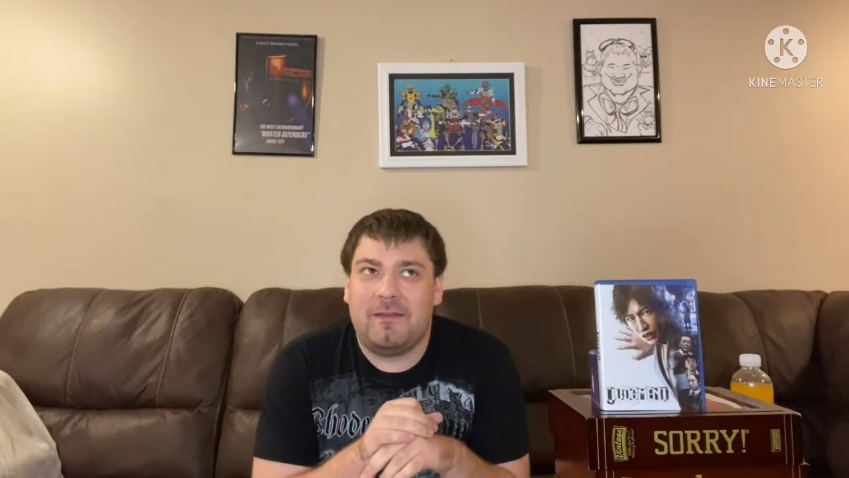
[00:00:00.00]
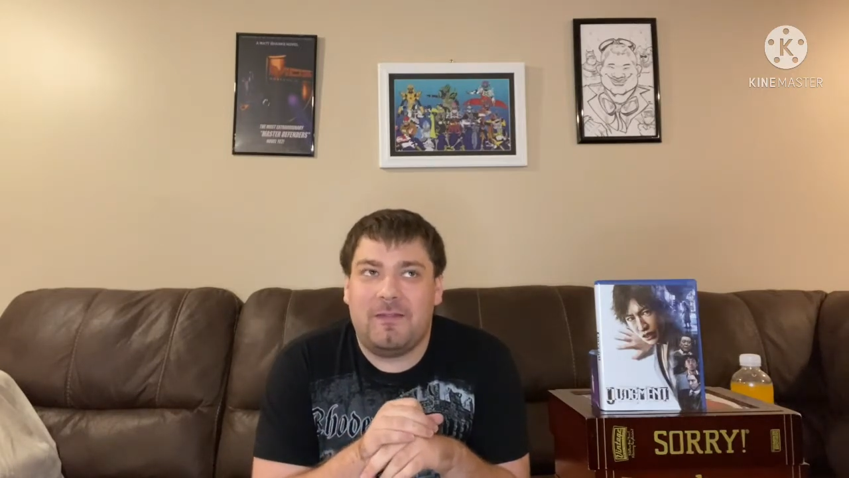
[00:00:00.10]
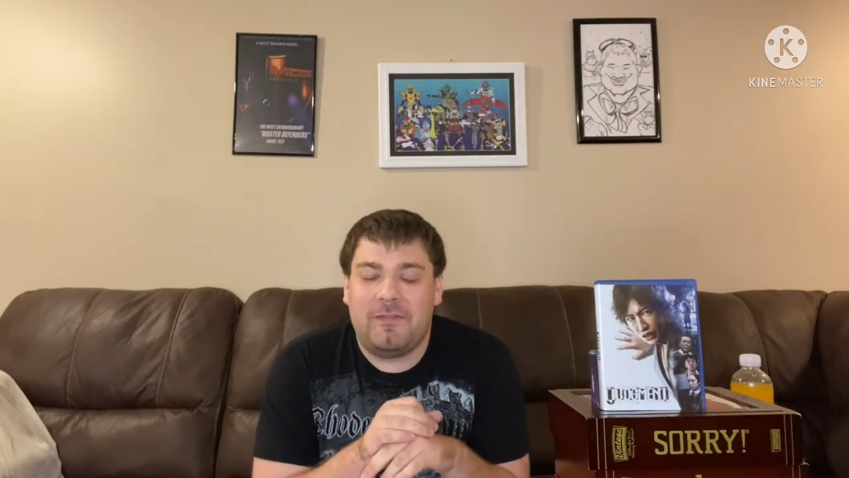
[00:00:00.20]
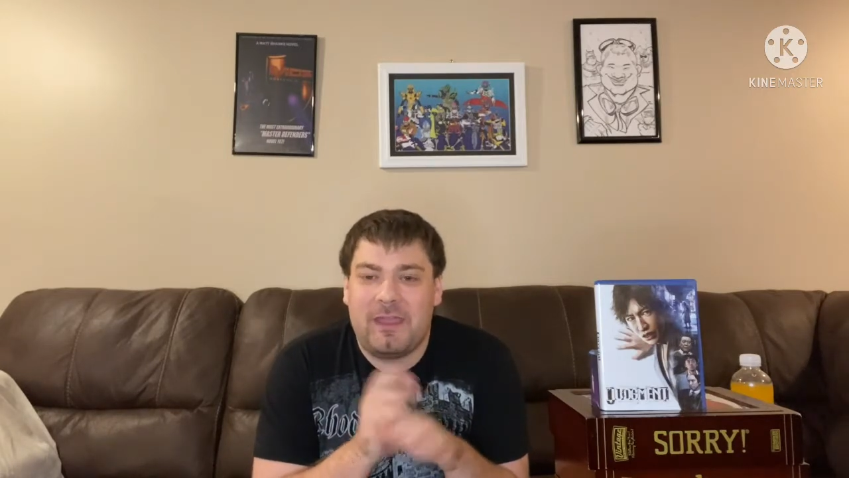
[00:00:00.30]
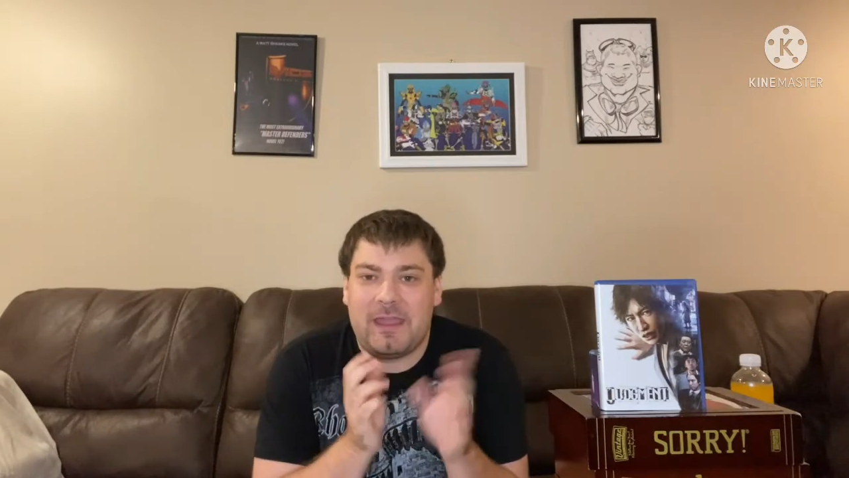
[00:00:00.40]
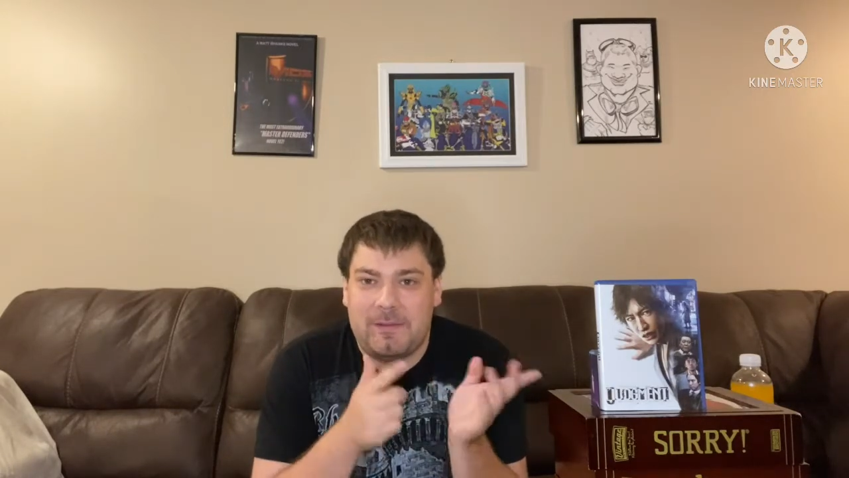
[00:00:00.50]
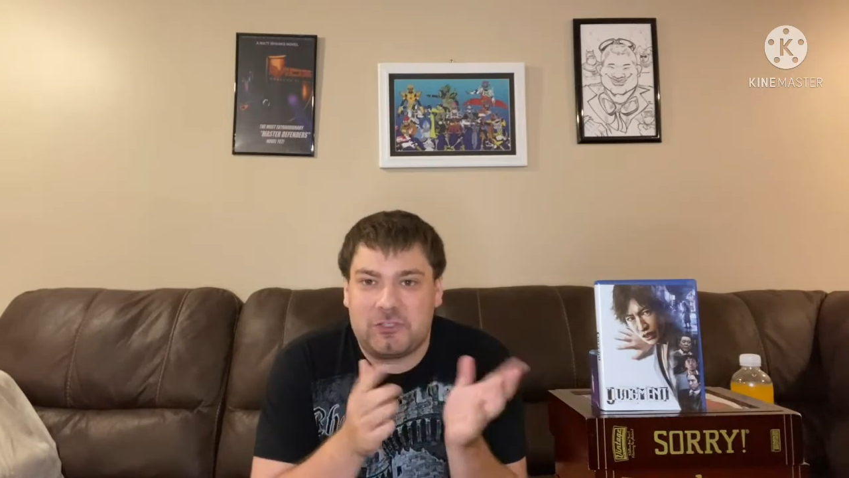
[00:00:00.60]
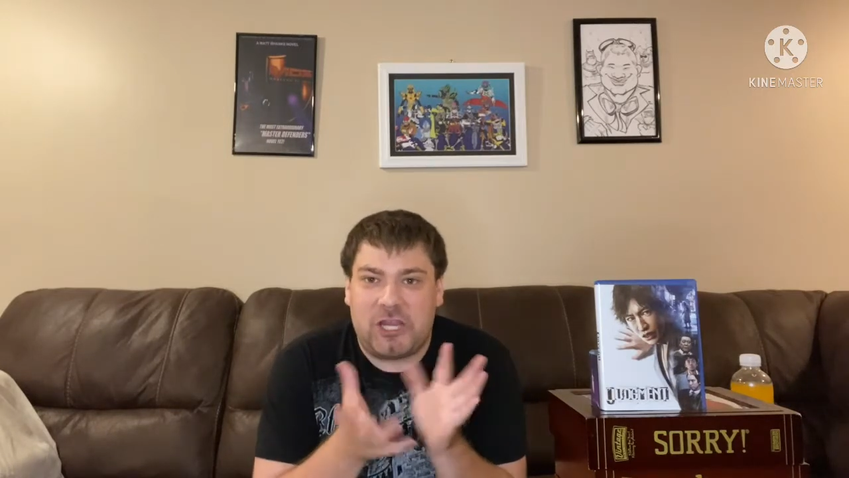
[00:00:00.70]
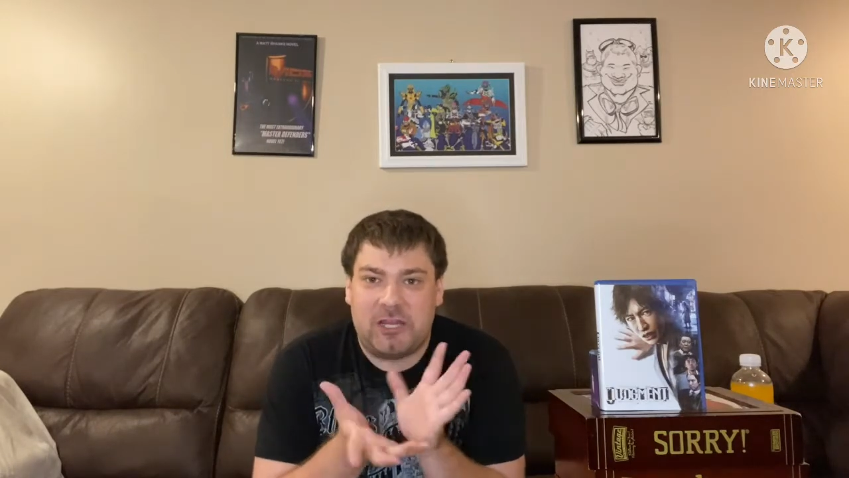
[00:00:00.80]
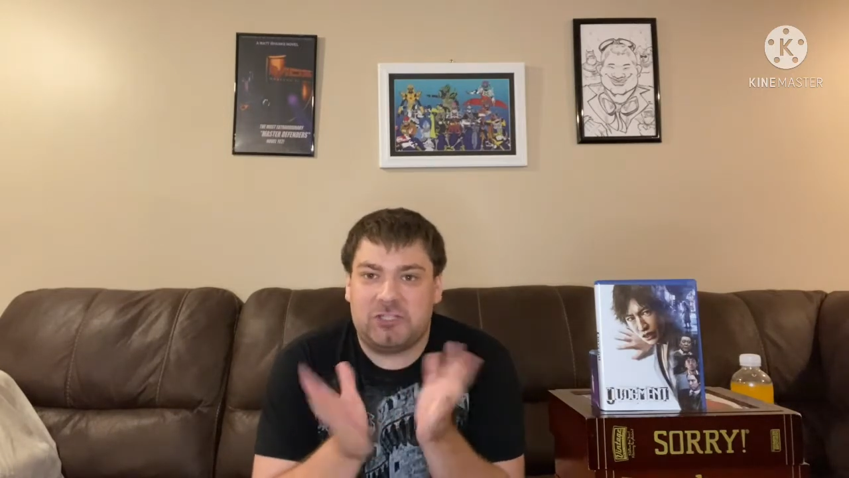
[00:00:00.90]
they
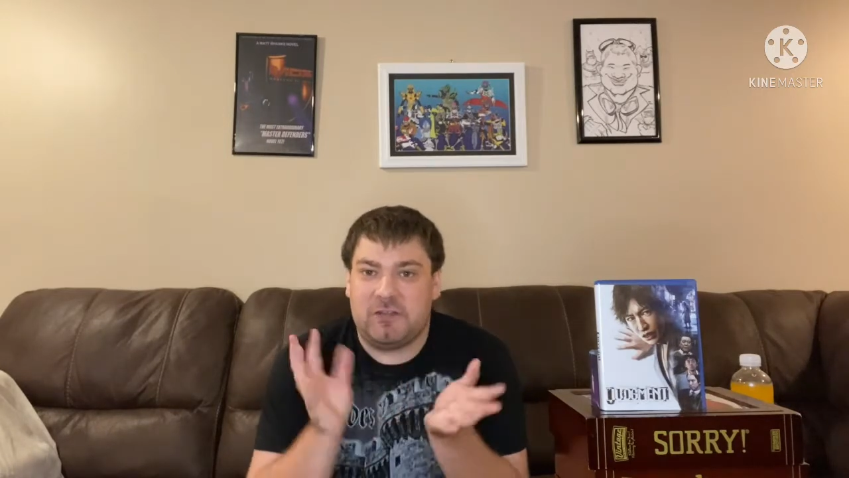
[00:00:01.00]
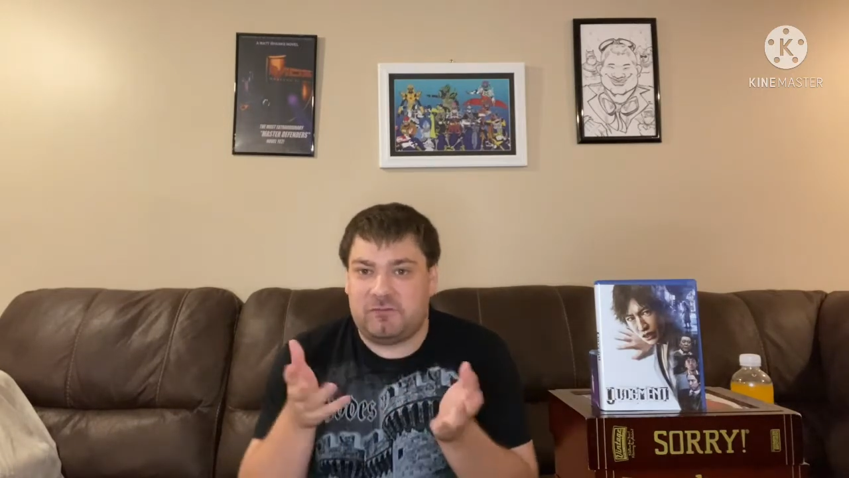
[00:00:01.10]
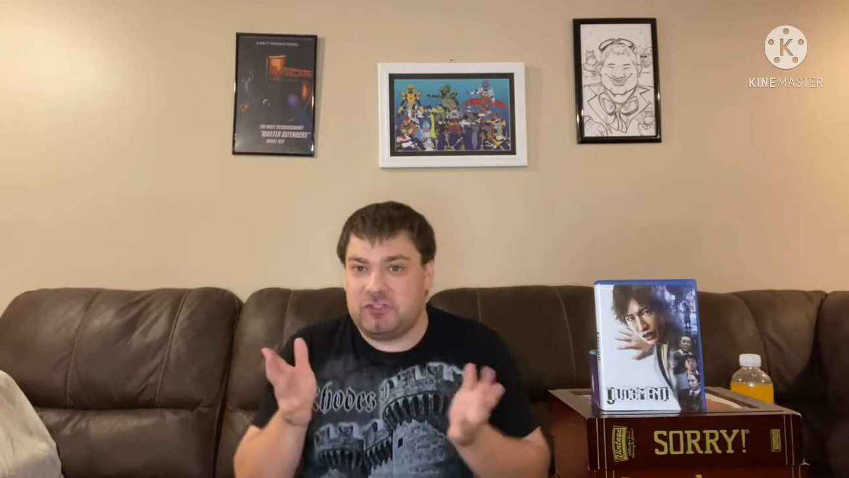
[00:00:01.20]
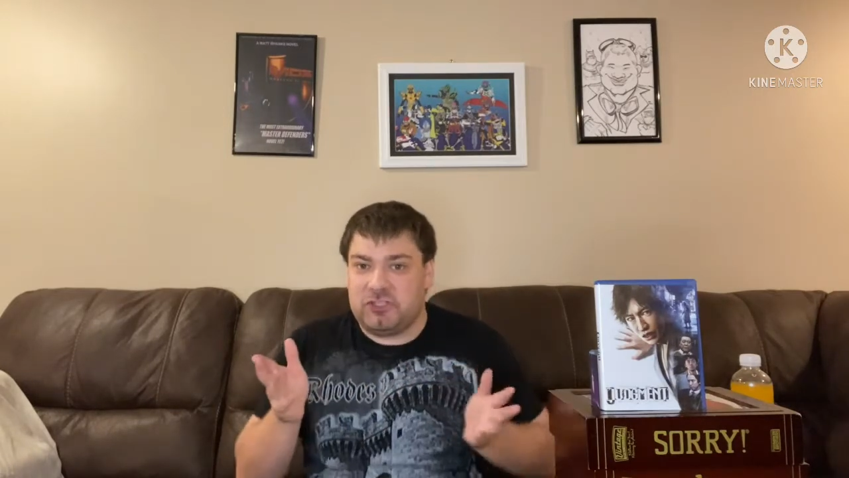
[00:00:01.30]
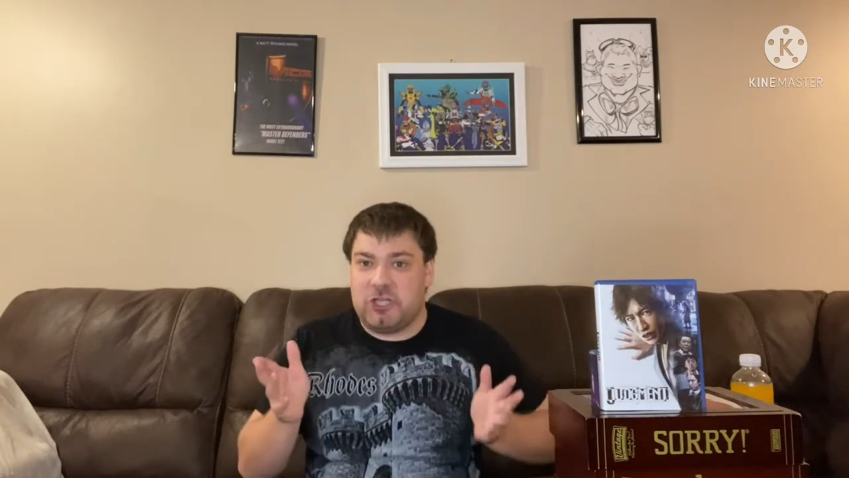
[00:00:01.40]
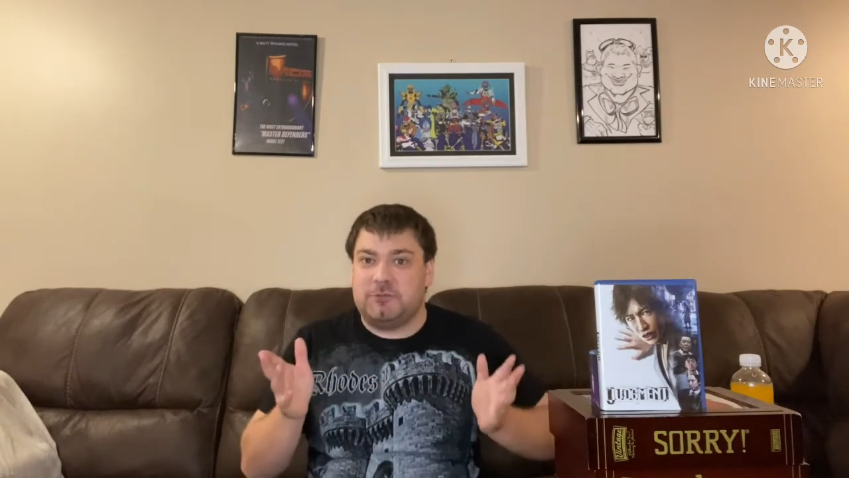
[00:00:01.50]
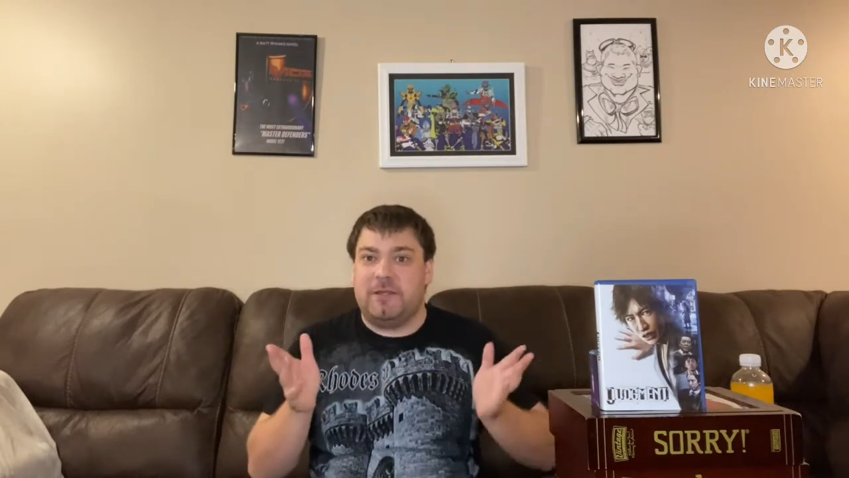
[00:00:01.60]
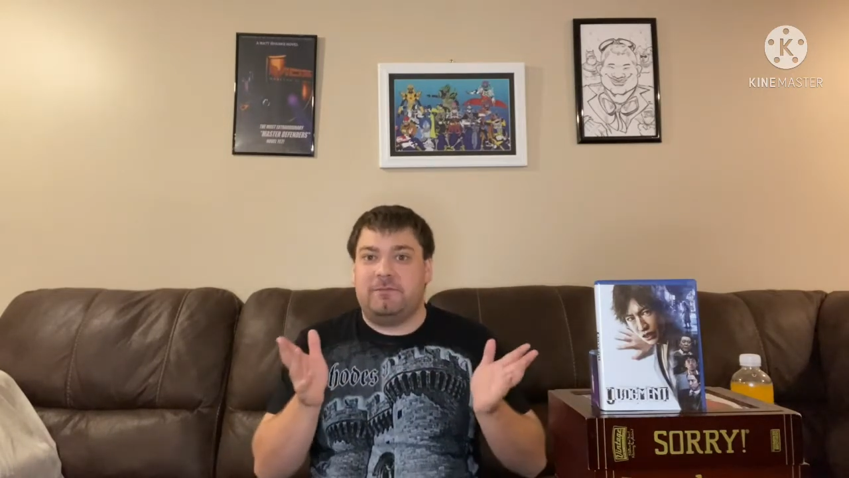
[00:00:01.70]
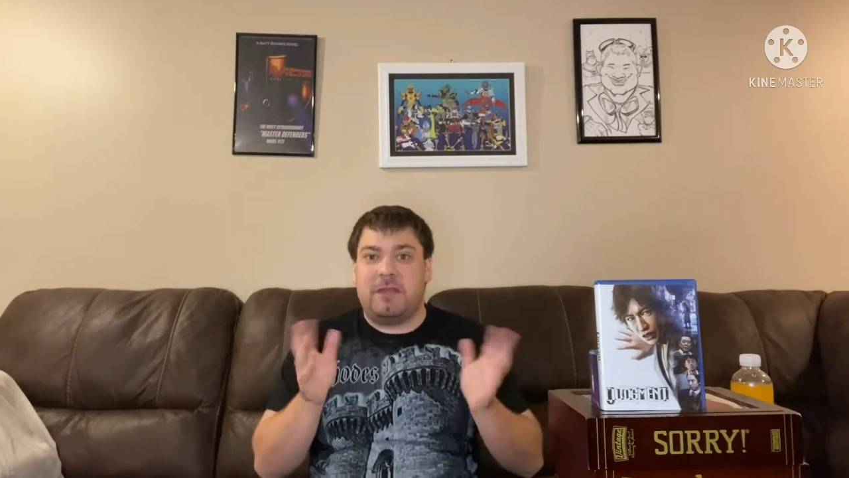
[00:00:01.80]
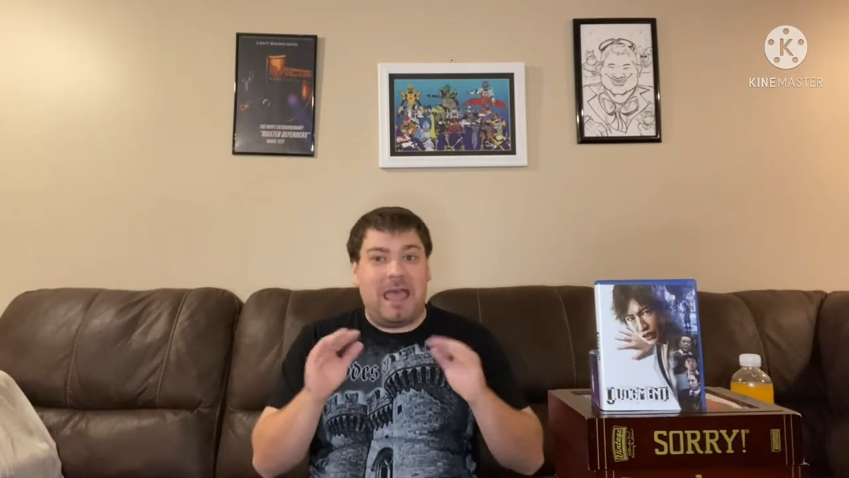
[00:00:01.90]
changed it to Judgment.